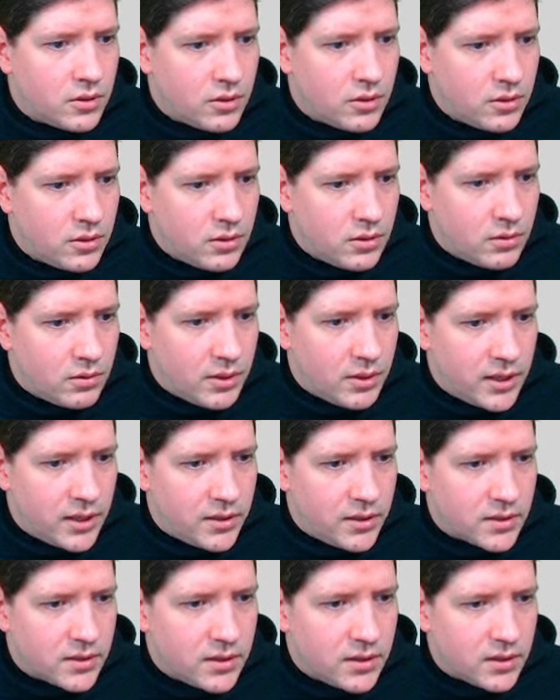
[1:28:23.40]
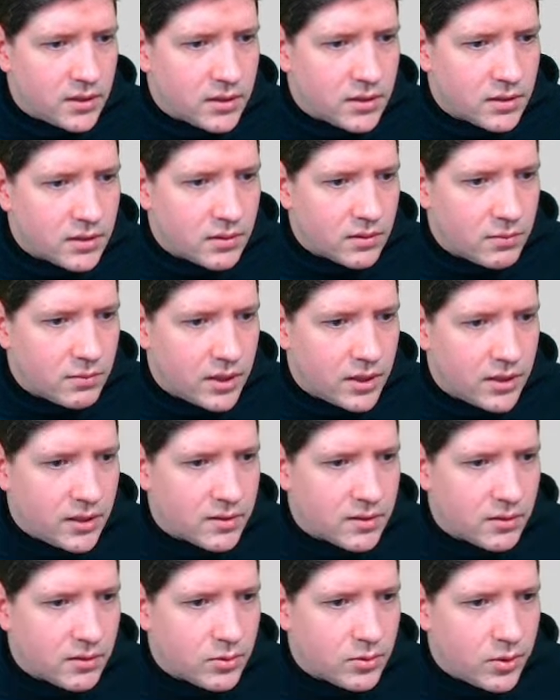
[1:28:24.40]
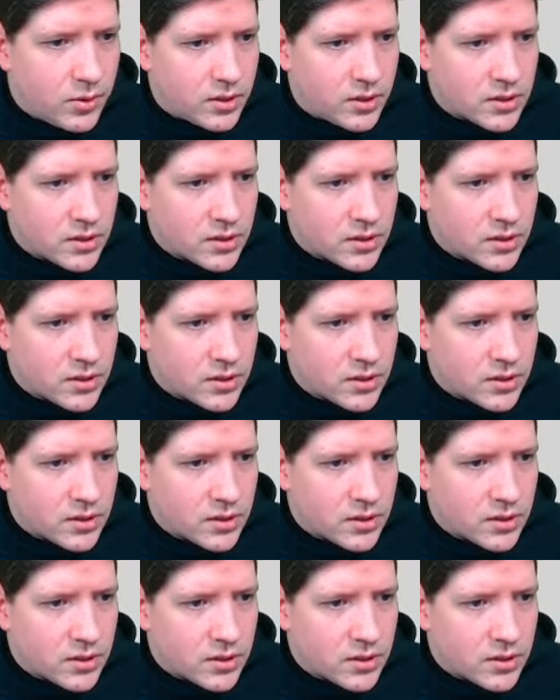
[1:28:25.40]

Why doesn't it do this?